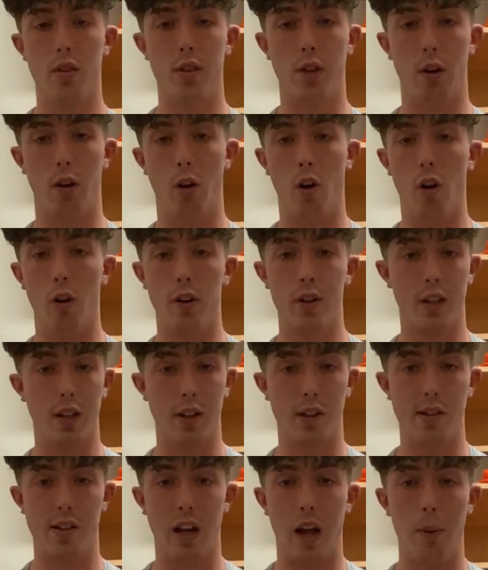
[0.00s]
Their heart
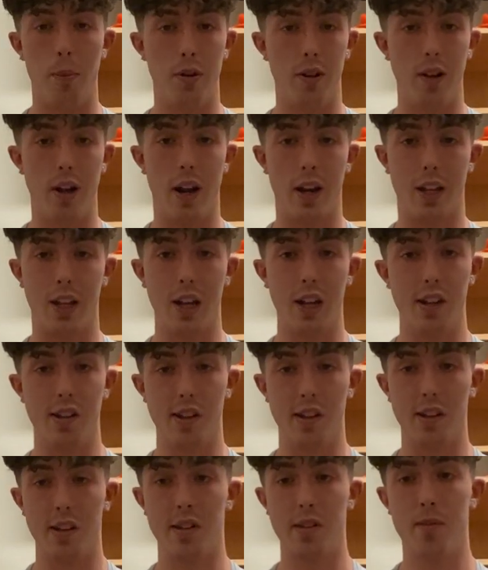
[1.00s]
can stop in a lot of
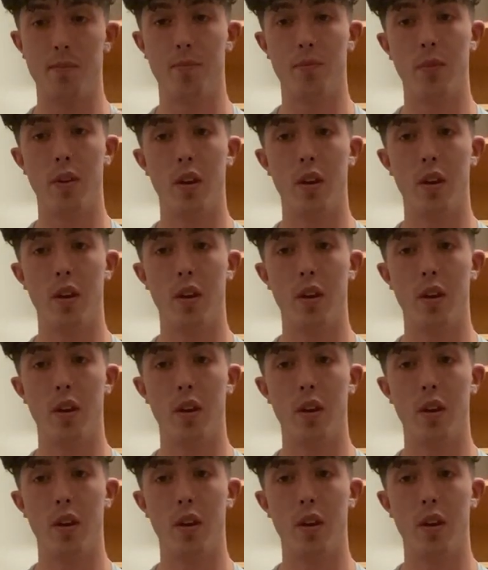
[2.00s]
cases,